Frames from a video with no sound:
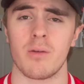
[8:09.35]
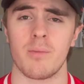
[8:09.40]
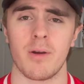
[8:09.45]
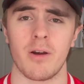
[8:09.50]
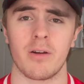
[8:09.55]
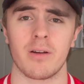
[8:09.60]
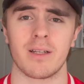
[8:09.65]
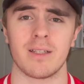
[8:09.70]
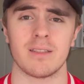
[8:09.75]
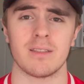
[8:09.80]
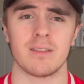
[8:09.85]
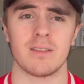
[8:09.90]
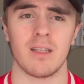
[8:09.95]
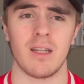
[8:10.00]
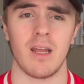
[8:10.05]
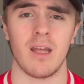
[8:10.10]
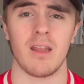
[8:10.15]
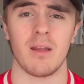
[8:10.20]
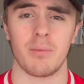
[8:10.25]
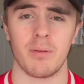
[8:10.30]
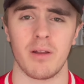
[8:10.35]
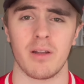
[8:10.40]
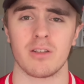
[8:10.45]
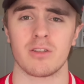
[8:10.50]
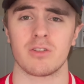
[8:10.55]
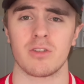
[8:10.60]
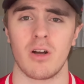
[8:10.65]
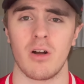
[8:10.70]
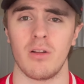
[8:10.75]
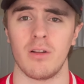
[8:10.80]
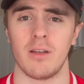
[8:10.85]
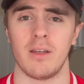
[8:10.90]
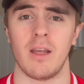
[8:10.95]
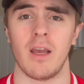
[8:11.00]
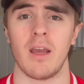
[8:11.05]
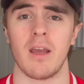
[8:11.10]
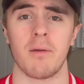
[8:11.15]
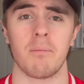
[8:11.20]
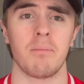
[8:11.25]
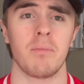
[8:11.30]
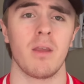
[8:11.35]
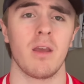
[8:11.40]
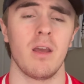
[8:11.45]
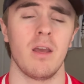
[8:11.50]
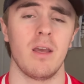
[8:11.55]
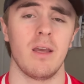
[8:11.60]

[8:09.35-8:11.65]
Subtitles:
Americans today. They played a solid game.